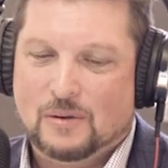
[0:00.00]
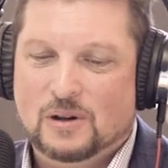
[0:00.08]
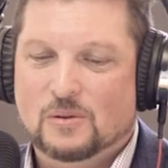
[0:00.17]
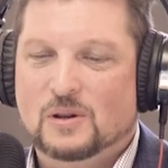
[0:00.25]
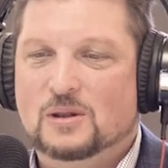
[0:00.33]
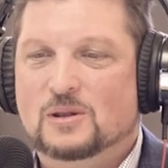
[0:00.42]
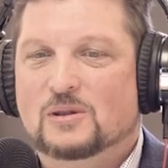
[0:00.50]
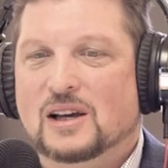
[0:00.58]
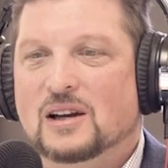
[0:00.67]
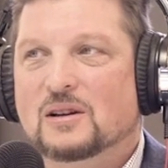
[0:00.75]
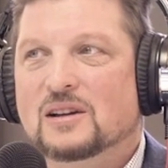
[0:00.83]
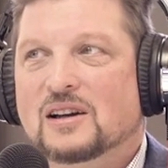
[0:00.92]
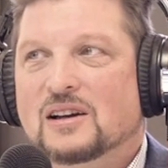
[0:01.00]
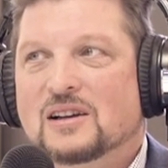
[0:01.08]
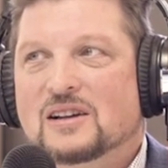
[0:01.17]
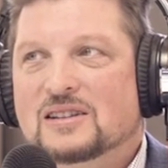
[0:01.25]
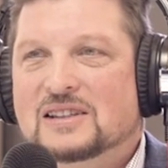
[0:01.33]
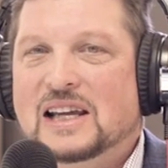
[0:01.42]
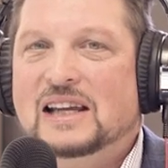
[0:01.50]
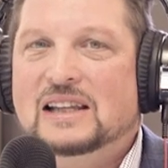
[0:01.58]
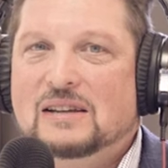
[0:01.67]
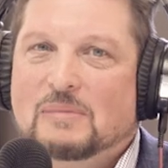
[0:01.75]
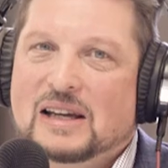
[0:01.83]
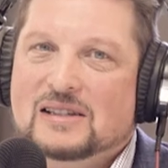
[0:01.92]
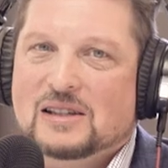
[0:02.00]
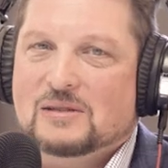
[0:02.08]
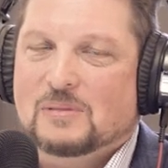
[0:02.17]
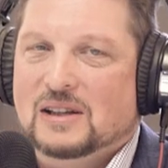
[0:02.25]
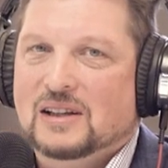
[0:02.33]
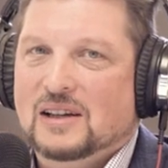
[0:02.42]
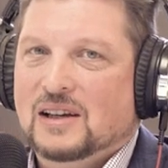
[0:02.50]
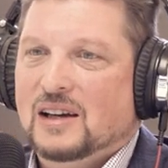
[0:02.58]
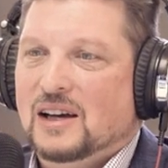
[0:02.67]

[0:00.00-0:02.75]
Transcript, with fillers: yeah, we don't want to do that on, on, a daily basis, but